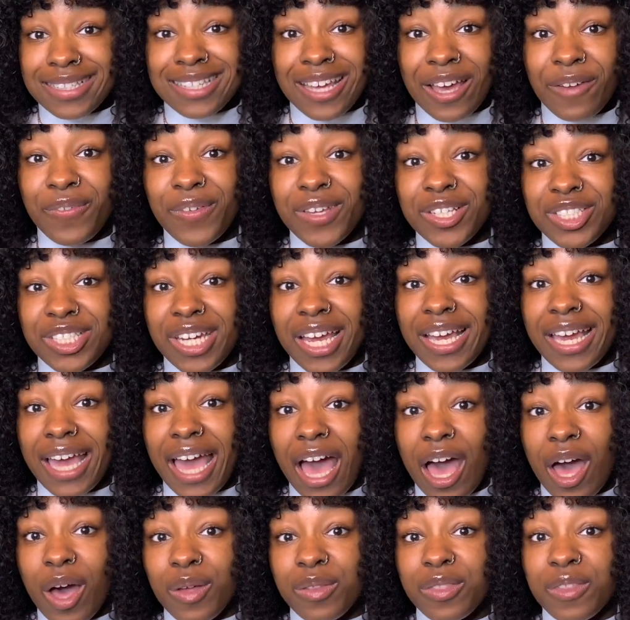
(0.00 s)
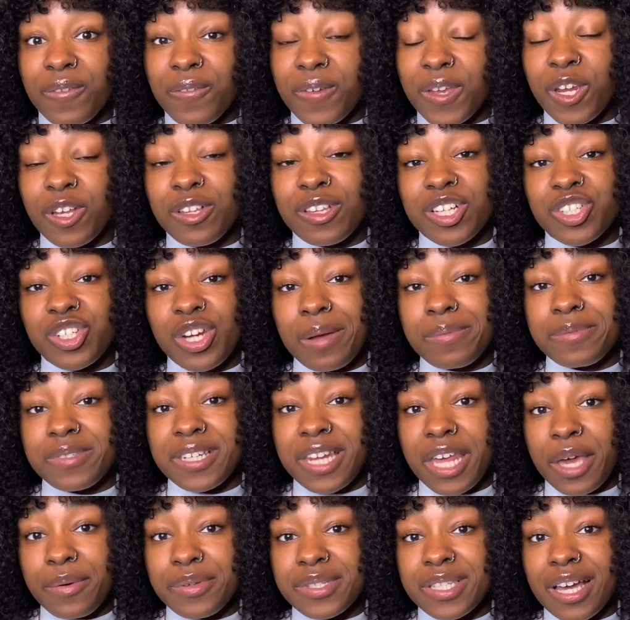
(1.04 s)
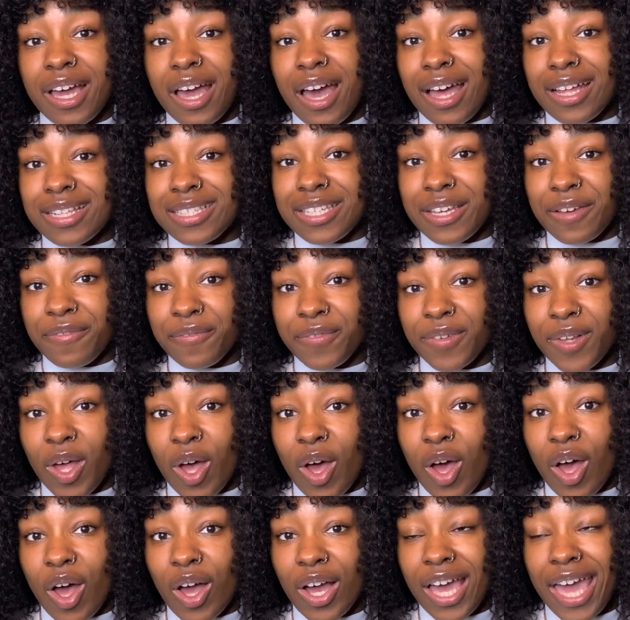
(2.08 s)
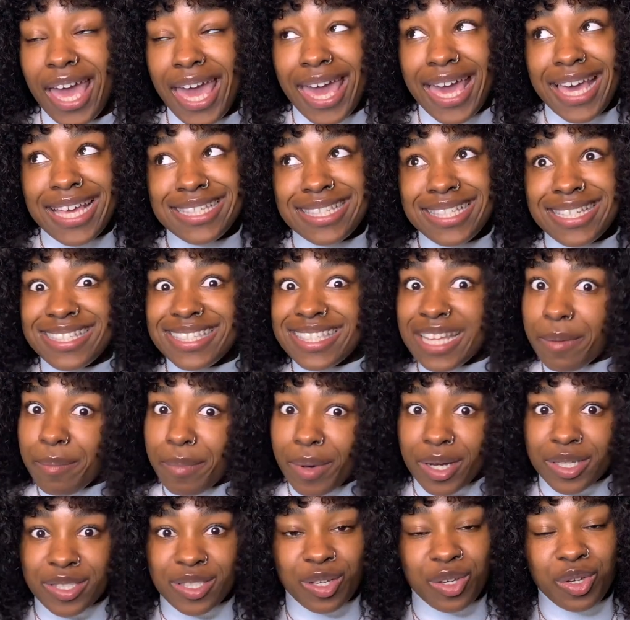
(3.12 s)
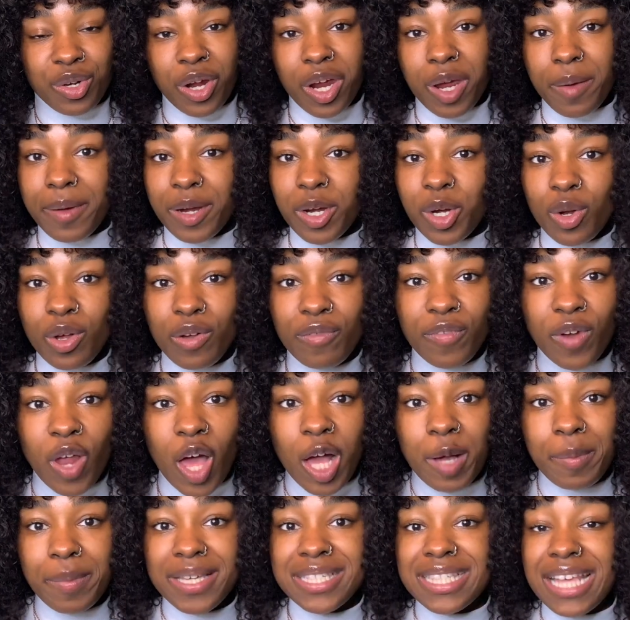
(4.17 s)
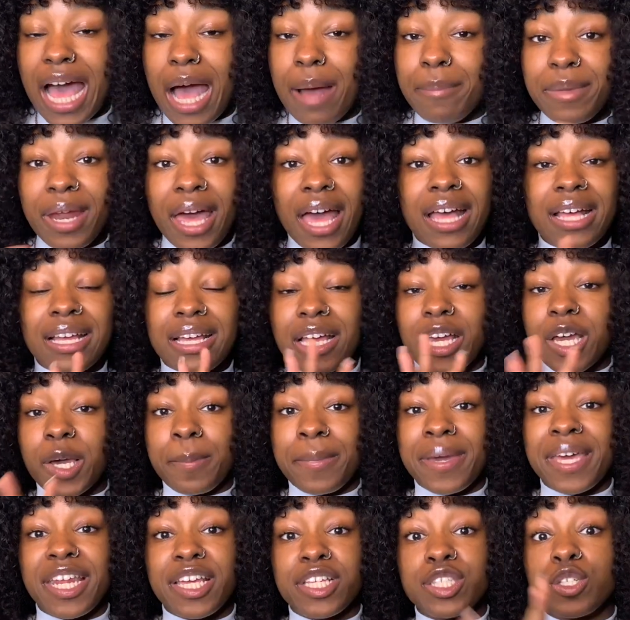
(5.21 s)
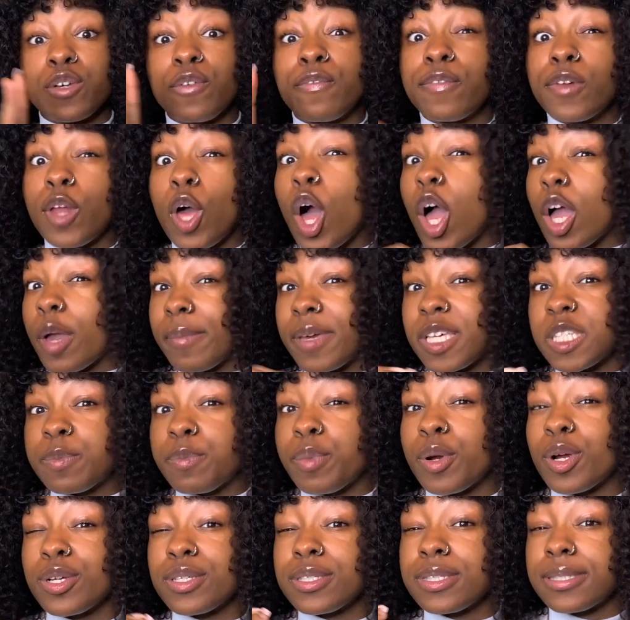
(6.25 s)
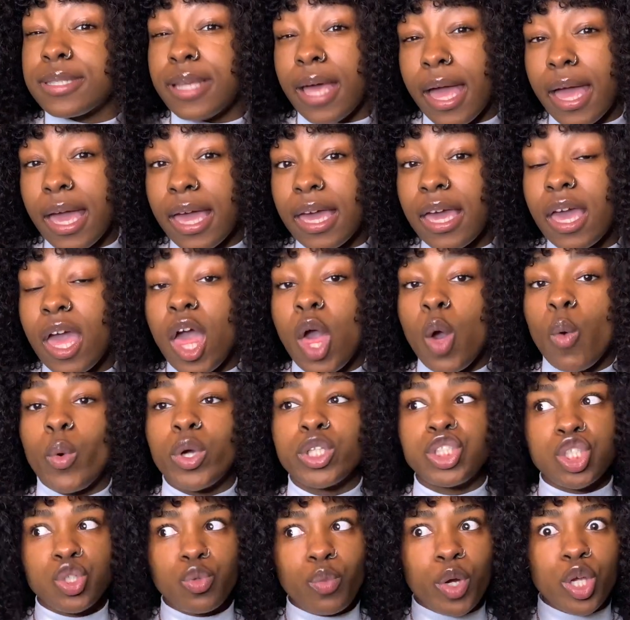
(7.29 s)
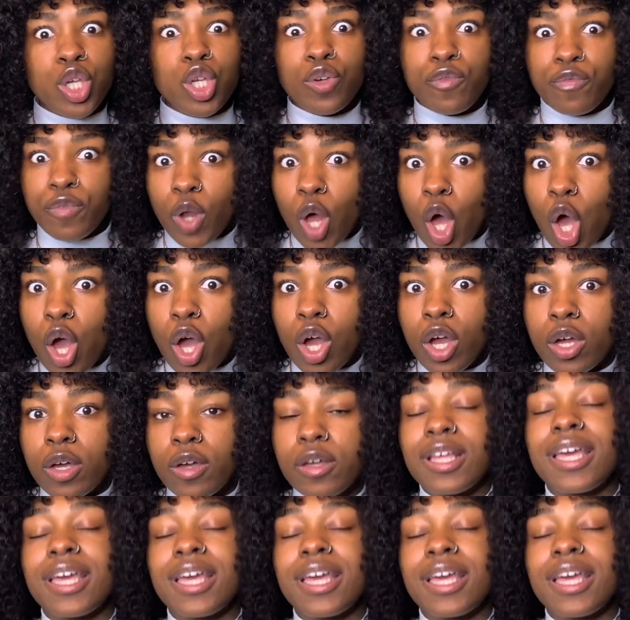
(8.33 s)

Definitely check it out. The video that dropped today was a content vlog. It's December, so you know everybody doing Vlogmas. I'm not committing to Vlogmas per se, which is where you vlog.